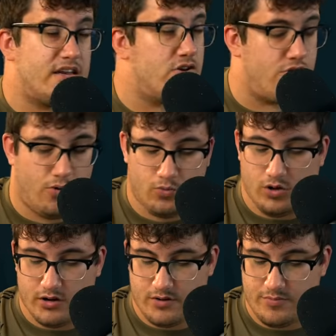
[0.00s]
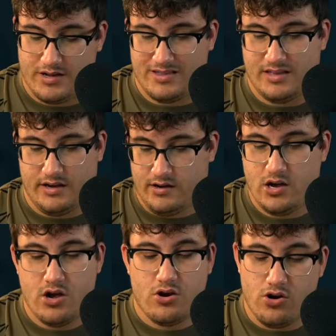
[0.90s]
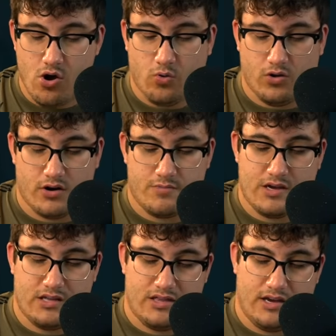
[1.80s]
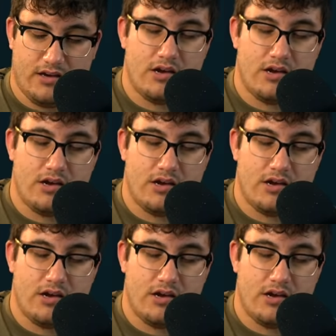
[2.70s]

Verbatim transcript: can no longer be a thing. No longer be a thing.